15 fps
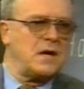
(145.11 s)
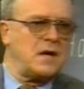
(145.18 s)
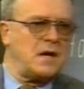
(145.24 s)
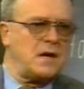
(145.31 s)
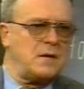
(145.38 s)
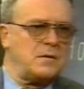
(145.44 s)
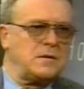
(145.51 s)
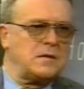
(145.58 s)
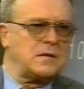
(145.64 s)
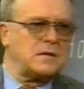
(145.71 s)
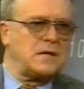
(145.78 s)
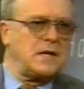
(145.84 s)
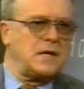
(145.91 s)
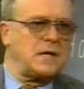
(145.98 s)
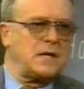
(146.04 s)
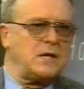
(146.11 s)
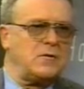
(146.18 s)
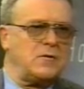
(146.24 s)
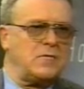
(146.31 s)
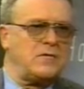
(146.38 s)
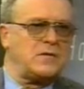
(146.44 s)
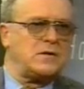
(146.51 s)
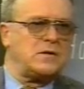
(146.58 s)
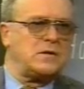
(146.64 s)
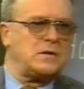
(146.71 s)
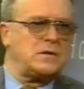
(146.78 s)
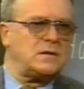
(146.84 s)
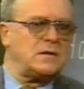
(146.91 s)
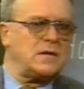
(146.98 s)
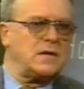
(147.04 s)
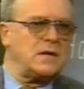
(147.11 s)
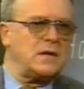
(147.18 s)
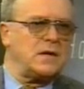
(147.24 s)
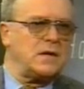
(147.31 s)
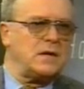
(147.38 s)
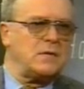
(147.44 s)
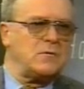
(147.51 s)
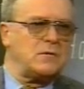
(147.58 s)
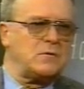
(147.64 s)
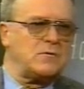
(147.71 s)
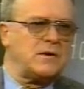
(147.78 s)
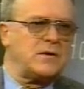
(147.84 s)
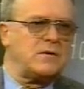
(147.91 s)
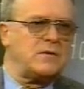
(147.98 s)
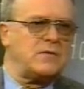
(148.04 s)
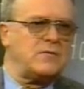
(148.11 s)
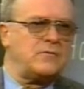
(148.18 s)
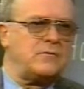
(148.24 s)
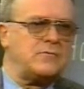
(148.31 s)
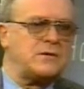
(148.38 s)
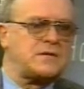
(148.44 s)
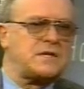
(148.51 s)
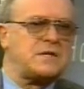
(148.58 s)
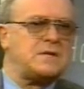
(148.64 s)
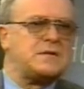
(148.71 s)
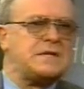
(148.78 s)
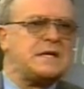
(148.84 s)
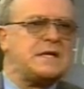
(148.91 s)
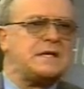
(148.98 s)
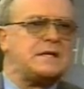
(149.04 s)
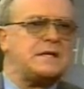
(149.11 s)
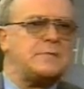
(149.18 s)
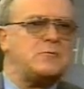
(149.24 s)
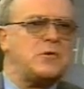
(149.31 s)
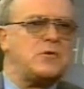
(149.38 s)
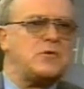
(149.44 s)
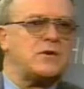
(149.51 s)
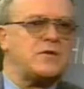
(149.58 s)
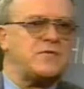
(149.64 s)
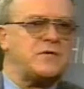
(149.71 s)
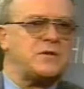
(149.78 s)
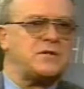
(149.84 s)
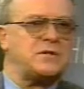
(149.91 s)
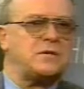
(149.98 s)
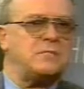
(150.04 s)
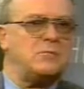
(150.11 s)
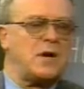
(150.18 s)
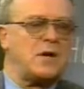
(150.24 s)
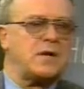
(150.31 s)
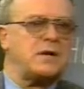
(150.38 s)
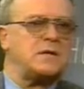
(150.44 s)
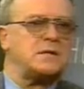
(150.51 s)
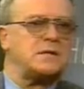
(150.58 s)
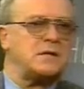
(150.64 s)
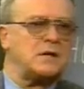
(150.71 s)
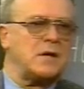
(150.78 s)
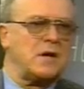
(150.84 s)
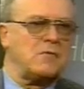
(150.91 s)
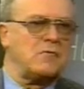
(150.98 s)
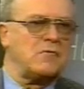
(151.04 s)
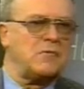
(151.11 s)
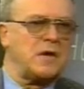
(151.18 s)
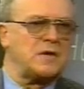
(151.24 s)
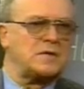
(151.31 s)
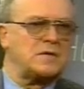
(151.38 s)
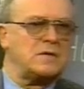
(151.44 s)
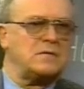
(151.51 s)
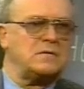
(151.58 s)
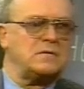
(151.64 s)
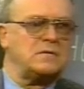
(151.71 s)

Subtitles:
and likely overall it will result in a more efficient market in the Gulf of Mexico.